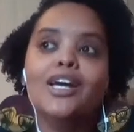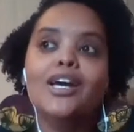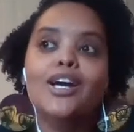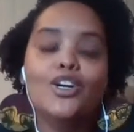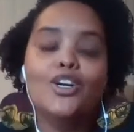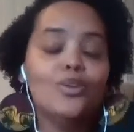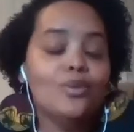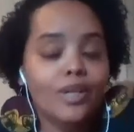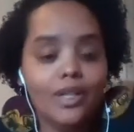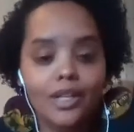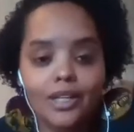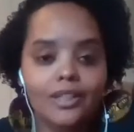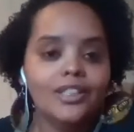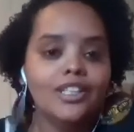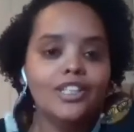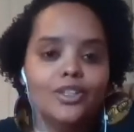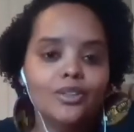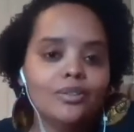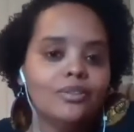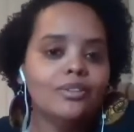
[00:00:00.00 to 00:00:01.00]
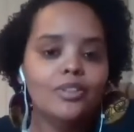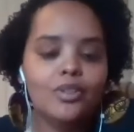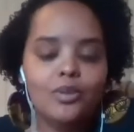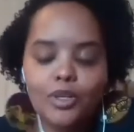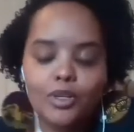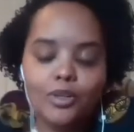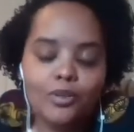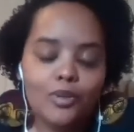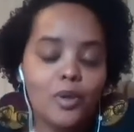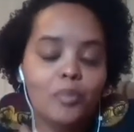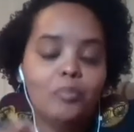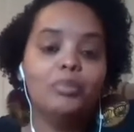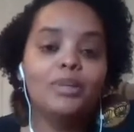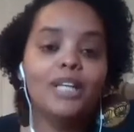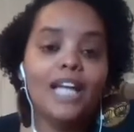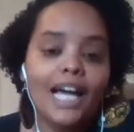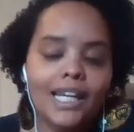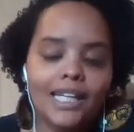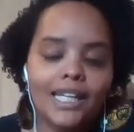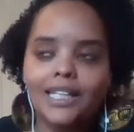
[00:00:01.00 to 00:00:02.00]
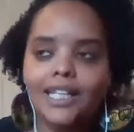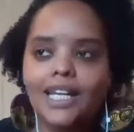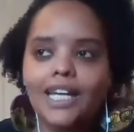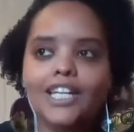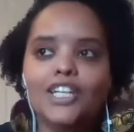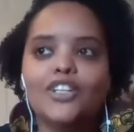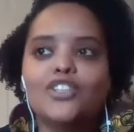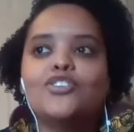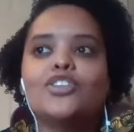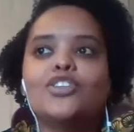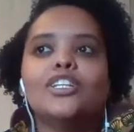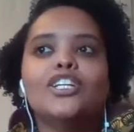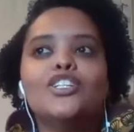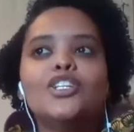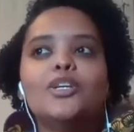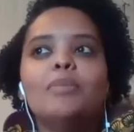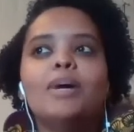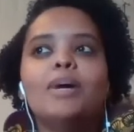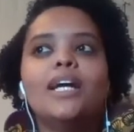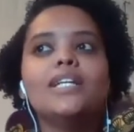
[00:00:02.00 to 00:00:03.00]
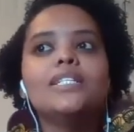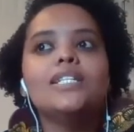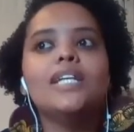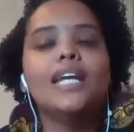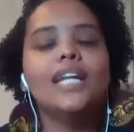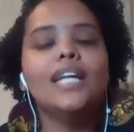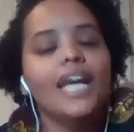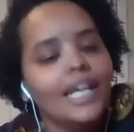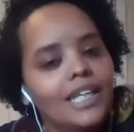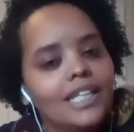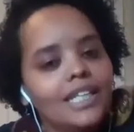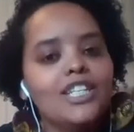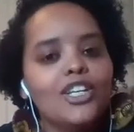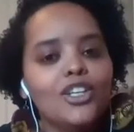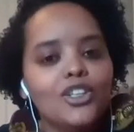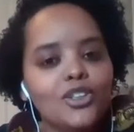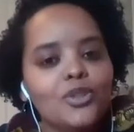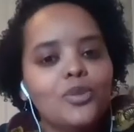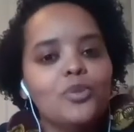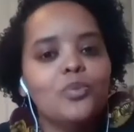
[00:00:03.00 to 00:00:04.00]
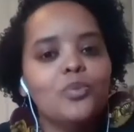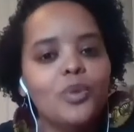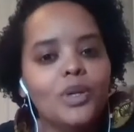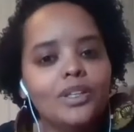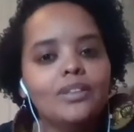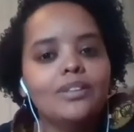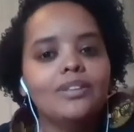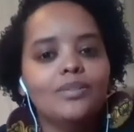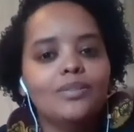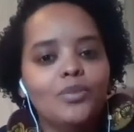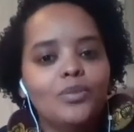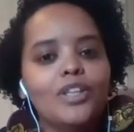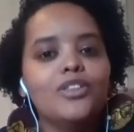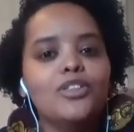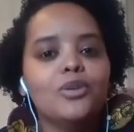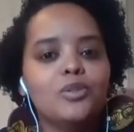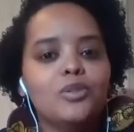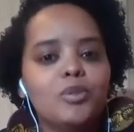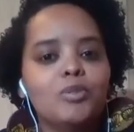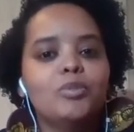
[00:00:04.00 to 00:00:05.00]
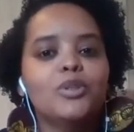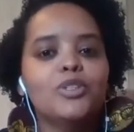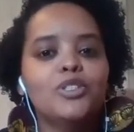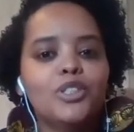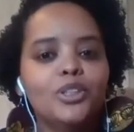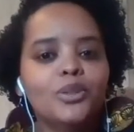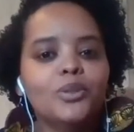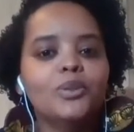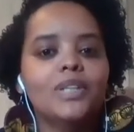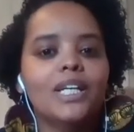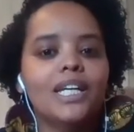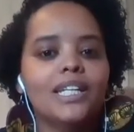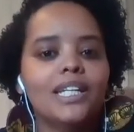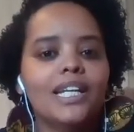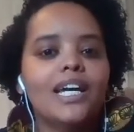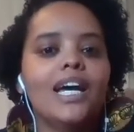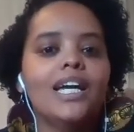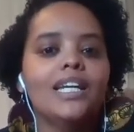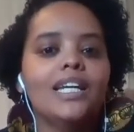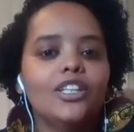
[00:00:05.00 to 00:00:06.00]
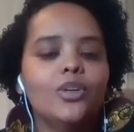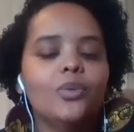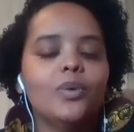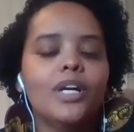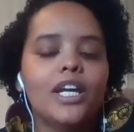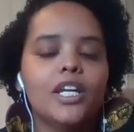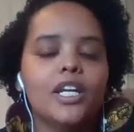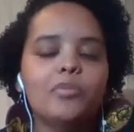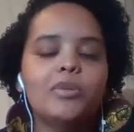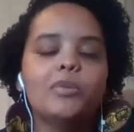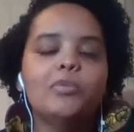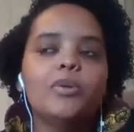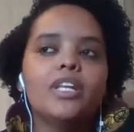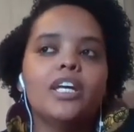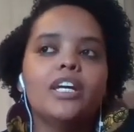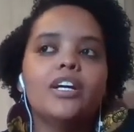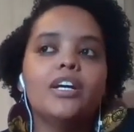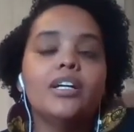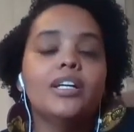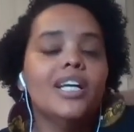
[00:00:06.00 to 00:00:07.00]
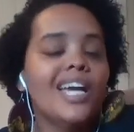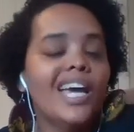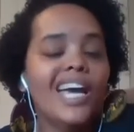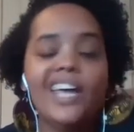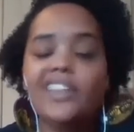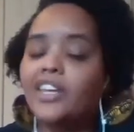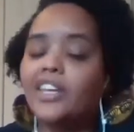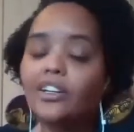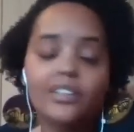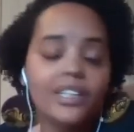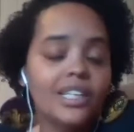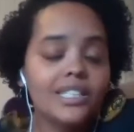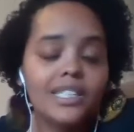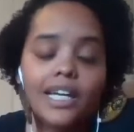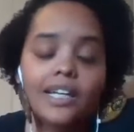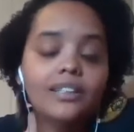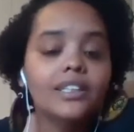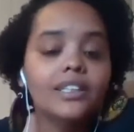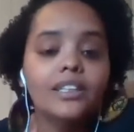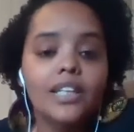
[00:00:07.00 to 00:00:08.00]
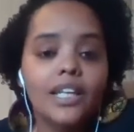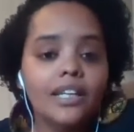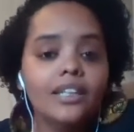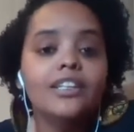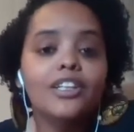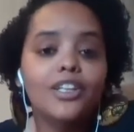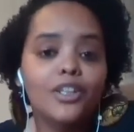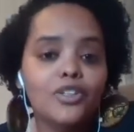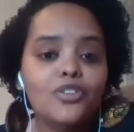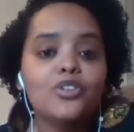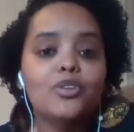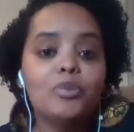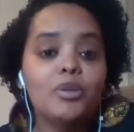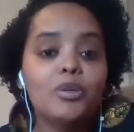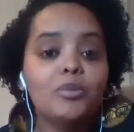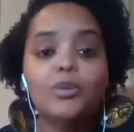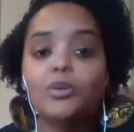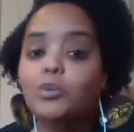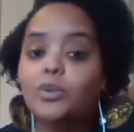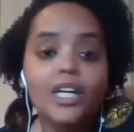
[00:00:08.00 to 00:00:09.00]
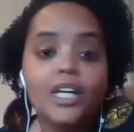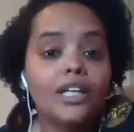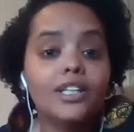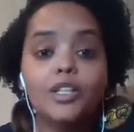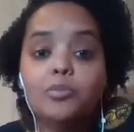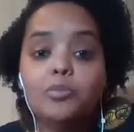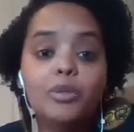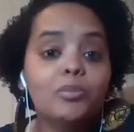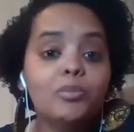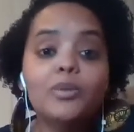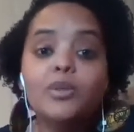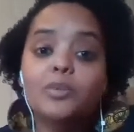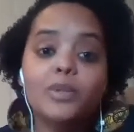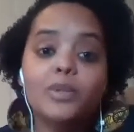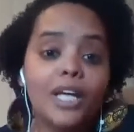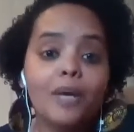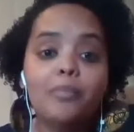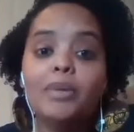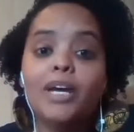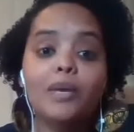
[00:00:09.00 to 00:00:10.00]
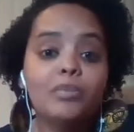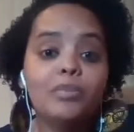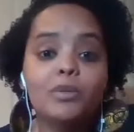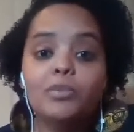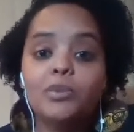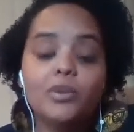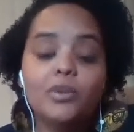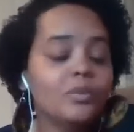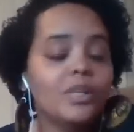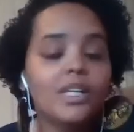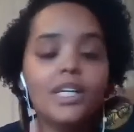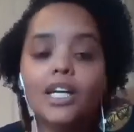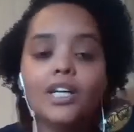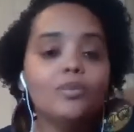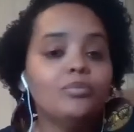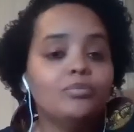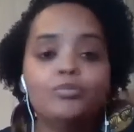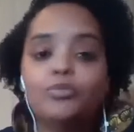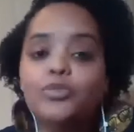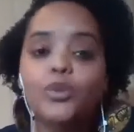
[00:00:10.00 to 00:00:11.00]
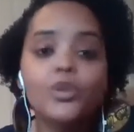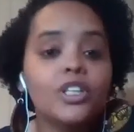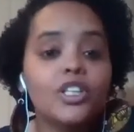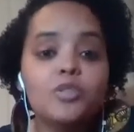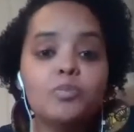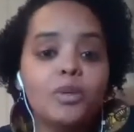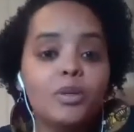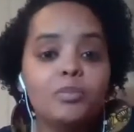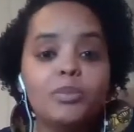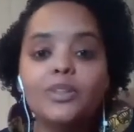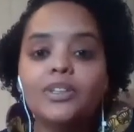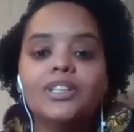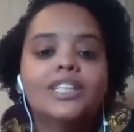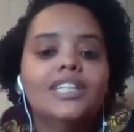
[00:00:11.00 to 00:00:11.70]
who are, you know, quote unquote Black and not Eritrean in your mind. And I can tell you what those people do and, you know, what kind of people they are. And they're exactly like Eritrean people. We got good people, we got bad people, we got foolish people,